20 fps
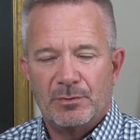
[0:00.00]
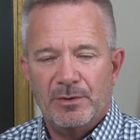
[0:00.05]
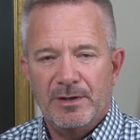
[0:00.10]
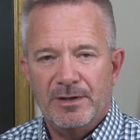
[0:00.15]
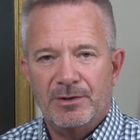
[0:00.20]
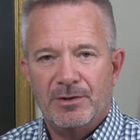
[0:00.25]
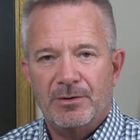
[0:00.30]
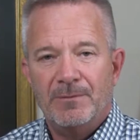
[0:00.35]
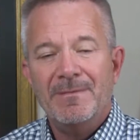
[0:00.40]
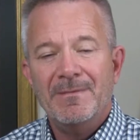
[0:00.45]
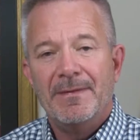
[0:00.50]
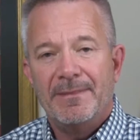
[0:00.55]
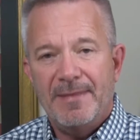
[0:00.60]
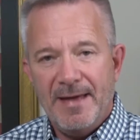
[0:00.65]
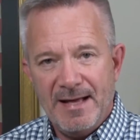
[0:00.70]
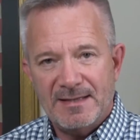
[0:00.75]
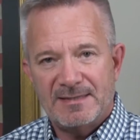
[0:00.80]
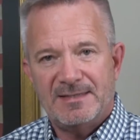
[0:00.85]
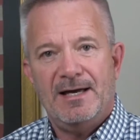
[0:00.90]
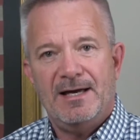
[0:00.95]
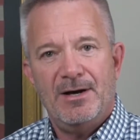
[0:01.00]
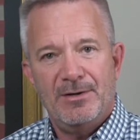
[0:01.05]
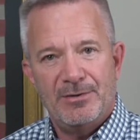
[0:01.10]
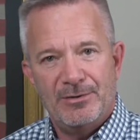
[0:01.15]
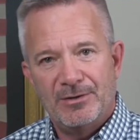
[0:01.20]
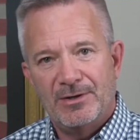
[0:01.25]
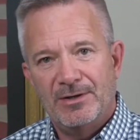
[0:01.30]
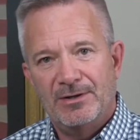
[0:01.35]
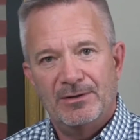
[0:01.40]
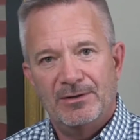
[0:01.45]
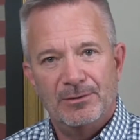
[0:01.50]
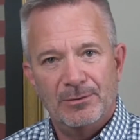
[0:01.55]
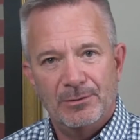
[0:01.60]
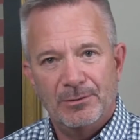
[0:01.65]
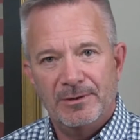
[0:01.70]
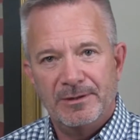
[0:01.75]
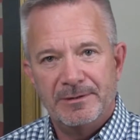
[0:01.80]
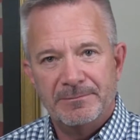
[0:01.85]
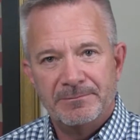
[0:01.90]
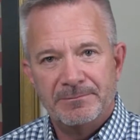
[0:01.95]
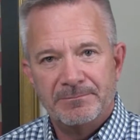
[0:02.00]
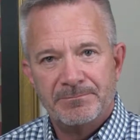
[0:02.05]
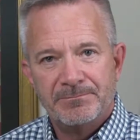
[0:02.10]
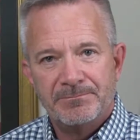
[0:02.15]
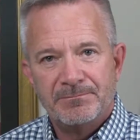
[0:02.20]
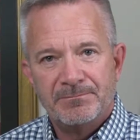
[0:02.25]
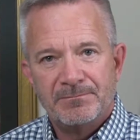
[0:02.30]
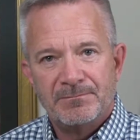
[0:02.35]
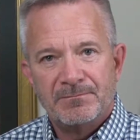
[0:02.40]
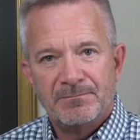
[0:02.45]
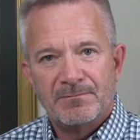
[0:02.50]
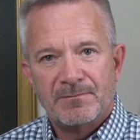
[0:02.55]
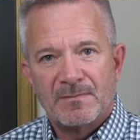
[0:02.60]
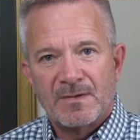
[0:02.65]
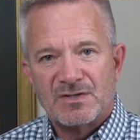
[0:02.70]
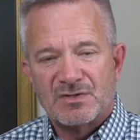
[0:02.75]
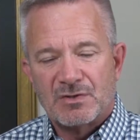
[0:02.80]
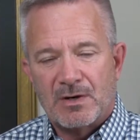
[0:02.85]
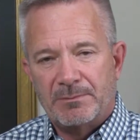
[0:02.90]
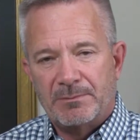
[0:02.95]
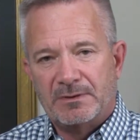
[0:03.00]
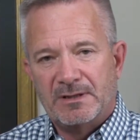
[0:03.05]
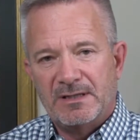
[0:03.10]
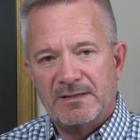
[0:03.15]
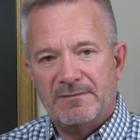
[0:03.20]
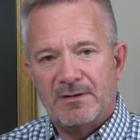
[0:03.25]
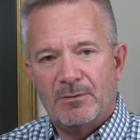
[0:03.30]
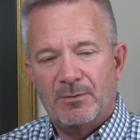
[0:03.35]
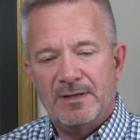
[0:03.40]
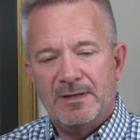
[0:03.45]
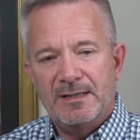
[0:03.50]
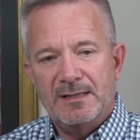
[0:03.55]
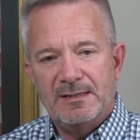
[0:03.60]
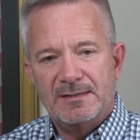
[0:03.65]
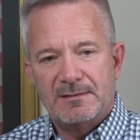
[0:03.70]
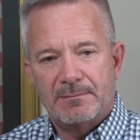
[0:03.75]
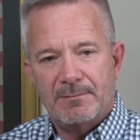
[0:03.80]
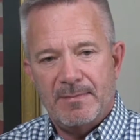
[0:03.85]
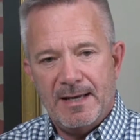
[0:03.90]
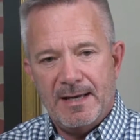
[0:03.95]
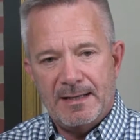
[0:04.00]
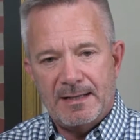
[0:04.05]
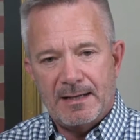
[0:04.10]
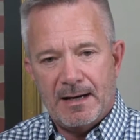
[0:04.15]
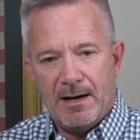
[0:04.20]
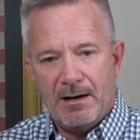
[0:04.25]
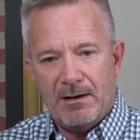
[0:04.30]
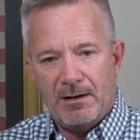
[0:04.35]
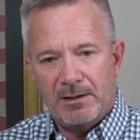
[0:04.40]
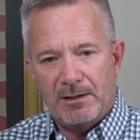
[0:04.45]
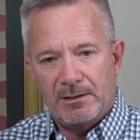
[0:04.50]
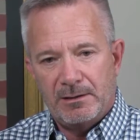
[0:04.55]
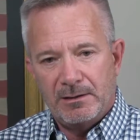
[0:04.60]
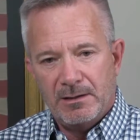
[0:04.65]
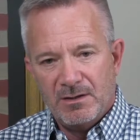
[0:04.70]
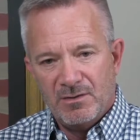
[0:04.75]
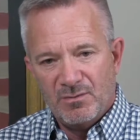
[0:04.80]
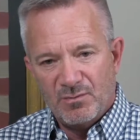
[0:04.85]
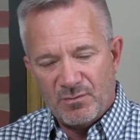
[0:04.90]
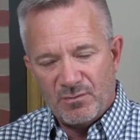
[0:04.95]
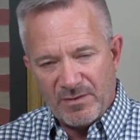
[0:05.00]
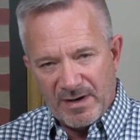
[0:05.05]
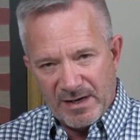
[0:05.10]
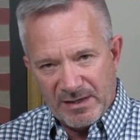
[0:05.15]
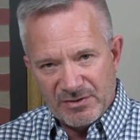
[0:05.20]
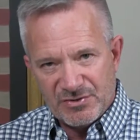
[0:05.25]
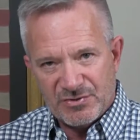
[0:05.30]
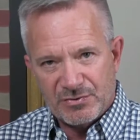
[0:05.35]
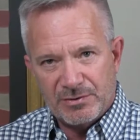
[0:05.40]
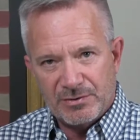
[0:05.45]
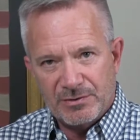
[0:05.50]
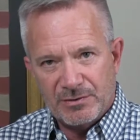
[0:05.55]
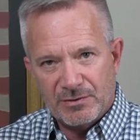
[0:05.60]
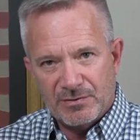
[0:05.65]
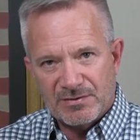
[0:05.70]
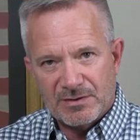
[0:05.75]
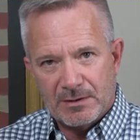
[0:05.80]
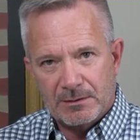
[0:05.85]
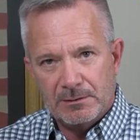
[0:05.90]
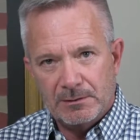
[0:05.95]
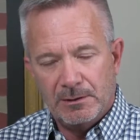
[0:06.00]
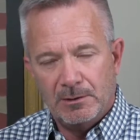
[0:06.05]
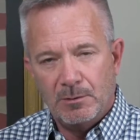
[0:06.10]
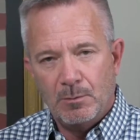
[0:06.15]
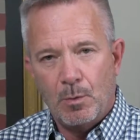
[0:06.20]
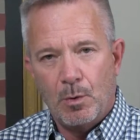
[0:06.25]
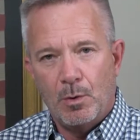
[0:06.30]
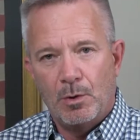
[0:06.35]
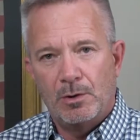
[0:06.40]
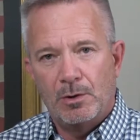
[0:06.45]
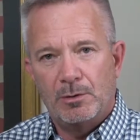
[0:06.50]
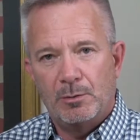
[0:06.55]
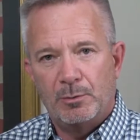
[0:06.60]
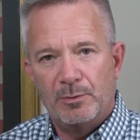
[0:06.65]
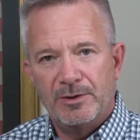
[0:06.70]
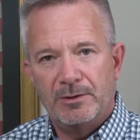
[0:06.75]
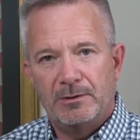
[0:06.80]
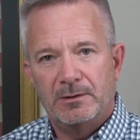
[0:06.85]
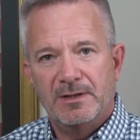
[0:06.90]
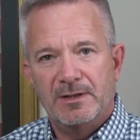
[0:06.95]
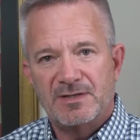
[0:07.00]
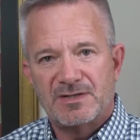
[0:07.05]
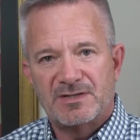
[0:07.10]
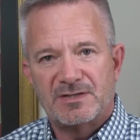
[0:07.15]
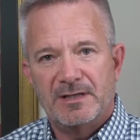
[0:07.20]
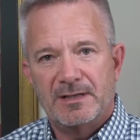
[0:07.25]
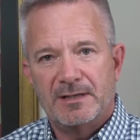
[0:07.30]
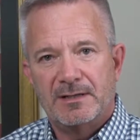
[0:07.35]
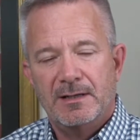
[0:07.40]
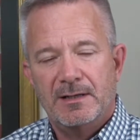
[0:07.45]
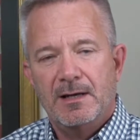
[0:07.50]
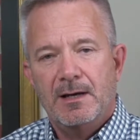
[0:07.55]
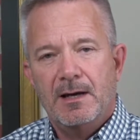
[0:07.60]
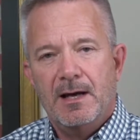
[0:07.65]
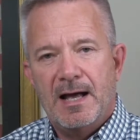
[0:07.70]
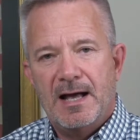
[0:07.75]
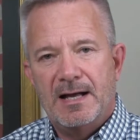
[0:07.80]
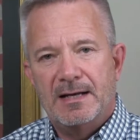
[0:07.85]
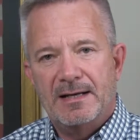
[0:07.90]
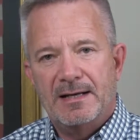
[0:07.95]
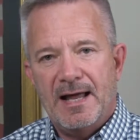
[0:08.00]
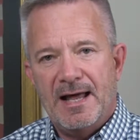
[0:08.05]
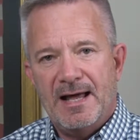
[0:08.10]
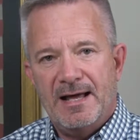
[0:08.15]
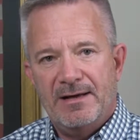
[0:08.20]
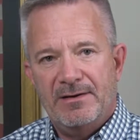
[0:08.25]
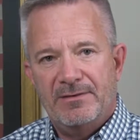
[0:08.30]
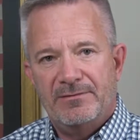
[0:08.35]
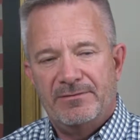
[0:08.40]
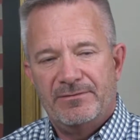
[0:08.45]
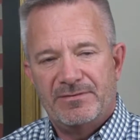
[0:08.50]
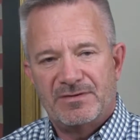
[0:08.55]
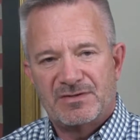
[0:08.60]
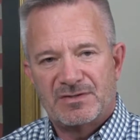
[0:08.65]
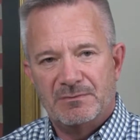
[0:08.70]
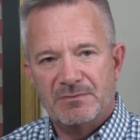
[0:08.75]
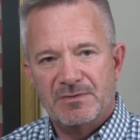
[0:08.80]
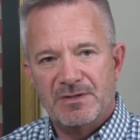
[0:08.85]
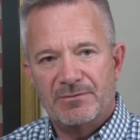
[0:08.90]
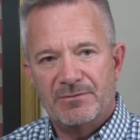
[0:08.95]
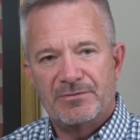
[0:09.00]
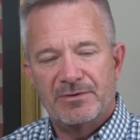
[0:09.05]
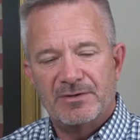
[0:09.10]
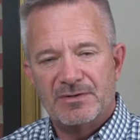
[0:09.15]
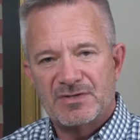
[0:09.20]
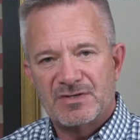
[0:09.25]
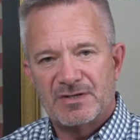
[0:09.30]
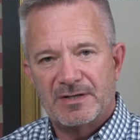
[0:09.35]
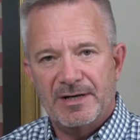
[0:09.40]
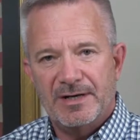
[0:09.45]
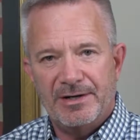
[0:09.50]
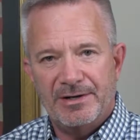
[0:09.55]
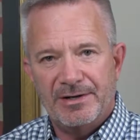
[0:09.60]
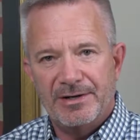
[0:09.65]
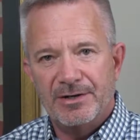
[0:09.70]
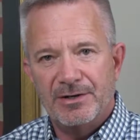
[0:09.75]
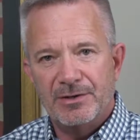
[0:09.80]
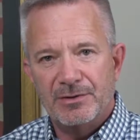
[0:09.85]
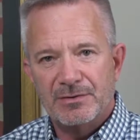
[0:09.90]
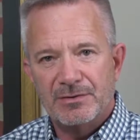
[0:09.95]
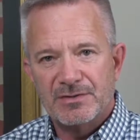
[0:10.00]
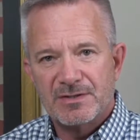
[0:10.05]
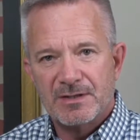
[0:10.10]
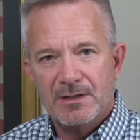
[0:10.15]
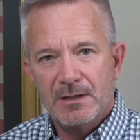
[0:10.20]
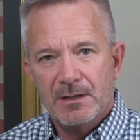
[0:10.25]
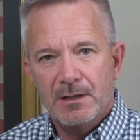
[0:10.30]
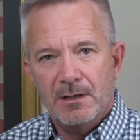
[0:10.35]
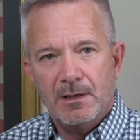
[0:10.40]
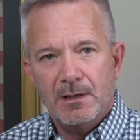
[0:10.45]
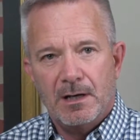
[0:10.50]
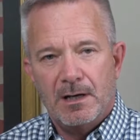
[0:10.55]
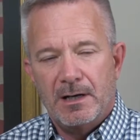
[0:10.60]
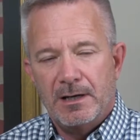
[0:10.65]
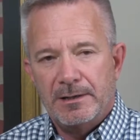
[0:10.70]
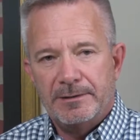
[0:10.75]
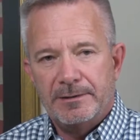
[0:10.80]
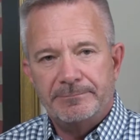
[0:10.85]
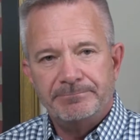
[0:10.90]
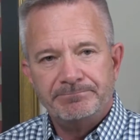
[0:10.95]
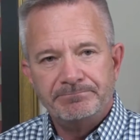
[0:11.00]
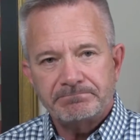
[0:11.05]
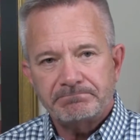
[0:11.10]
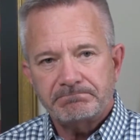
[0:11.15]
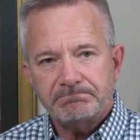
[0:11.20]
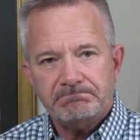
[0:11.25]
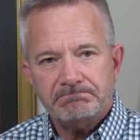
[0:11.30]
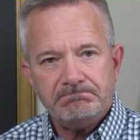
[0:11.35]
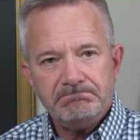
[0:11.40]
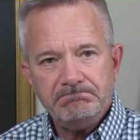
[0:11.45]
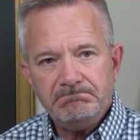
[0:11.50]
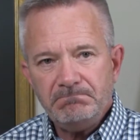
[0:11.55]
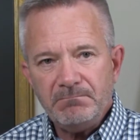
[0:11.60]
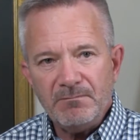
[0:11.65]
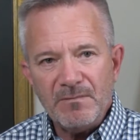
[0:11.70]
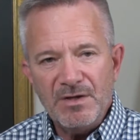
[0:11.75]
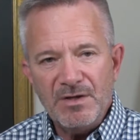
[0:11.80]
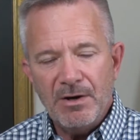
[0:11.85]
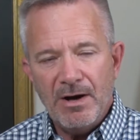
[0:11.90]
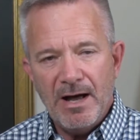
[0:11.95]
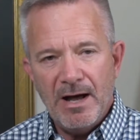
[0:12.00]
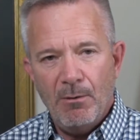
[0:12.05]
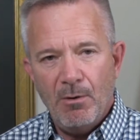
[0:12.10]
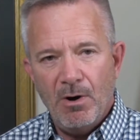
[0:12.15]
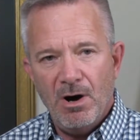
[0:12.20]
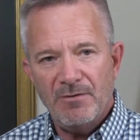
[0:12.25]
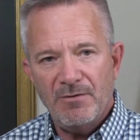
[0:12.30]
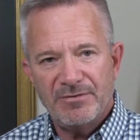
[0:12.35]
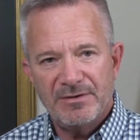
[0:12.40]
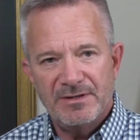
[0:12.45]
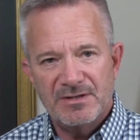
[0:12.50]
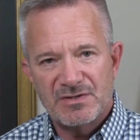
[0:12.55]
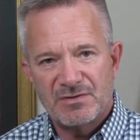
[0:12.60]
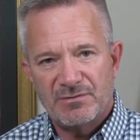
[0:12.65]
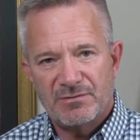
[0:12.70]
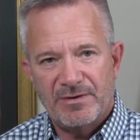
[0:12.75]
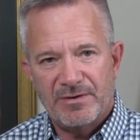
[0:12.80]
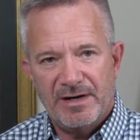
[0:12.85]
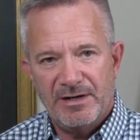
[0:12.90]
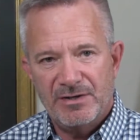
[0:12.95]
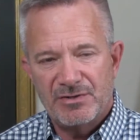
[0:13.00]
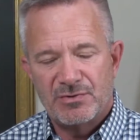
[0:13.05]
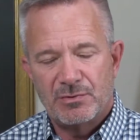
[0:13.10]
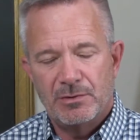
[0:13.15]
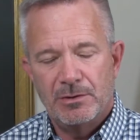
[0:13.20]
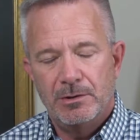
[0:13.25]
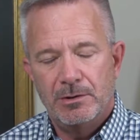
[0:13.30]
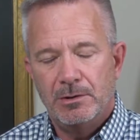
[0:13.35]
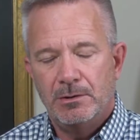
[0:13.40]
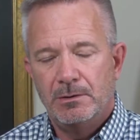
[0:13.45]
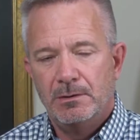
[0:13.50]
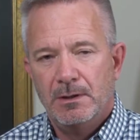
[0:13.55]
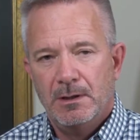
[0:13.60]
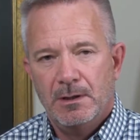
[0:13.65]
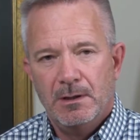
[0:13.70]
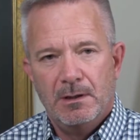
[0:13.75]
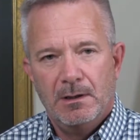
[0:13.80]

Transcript: real, that's how you're going to do it. So I believe that we need to make our fire drills a little more realistic and have some different scenarios. How often is a fire drill